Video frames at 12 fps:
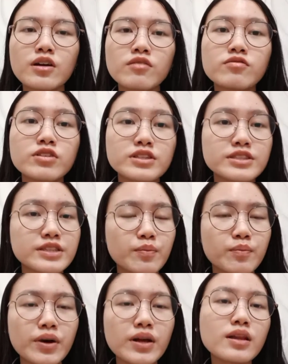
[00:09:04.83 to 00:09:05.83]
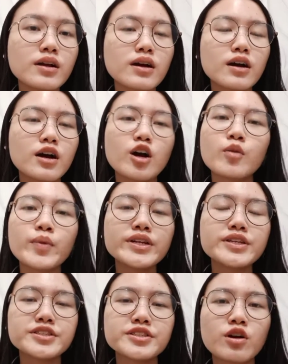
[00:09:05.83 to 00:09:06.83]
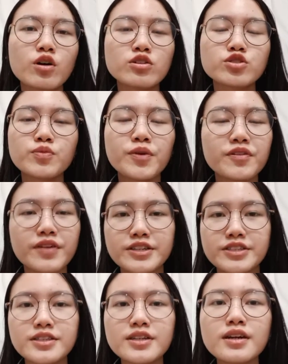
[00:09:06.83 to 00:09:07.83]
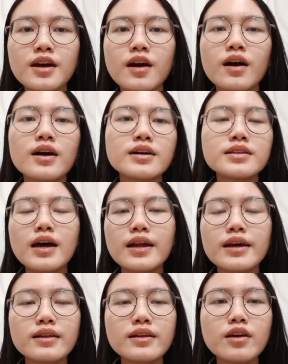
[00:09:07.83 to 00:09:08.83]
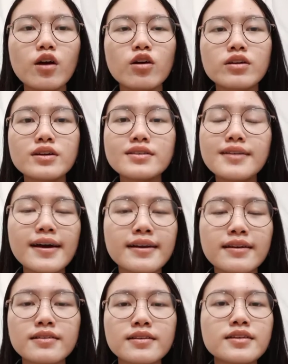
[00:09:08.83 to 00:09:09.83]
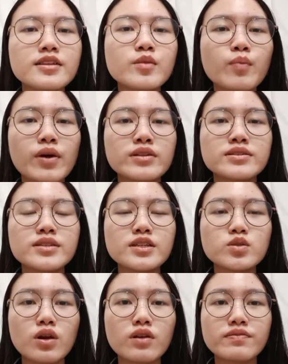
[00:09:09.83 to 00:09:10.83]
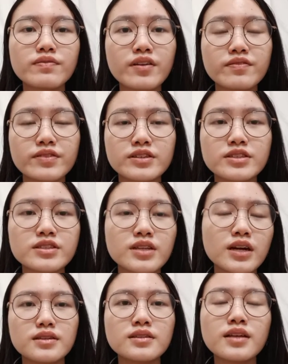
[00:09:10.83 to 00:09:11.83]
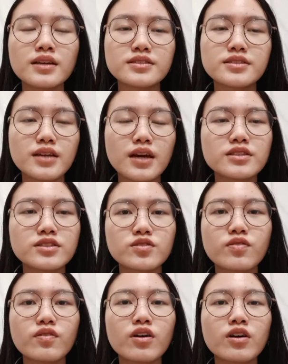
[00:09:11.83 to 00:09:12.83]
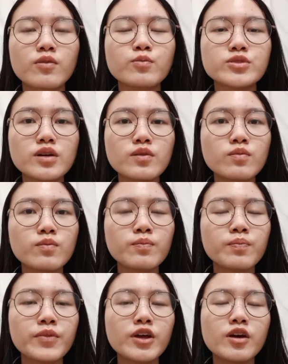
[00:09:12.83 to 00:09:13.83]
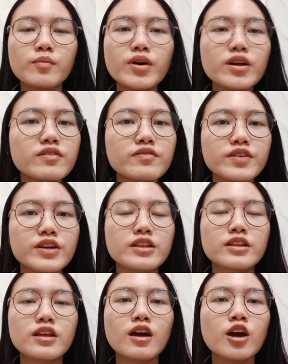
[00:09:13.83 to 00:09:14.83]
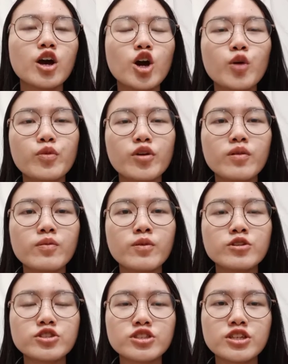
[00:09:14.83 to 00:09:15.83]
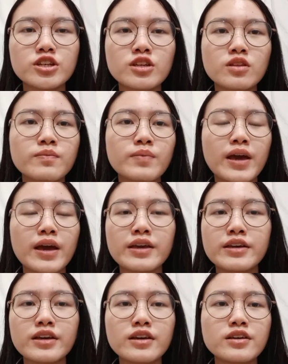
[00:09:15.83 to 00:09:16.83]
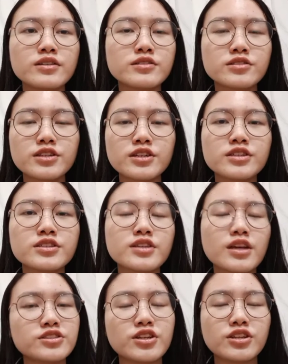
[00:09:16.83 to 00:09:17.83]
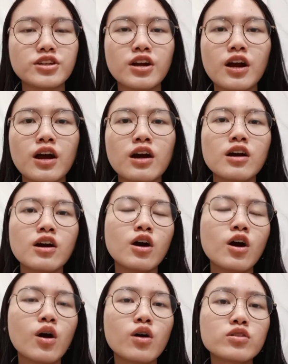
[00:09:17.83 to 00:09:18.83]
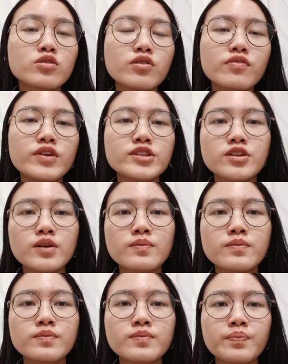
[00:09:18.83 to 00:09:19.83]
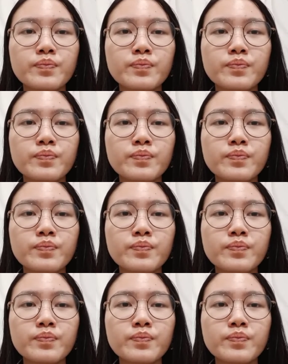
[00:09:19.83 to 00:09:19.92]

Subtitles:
for example, a manager or supervisor, directly or indirectly demands sexual favors in exchange for some benefit, a promotion, pay increase, etc., or to avoid some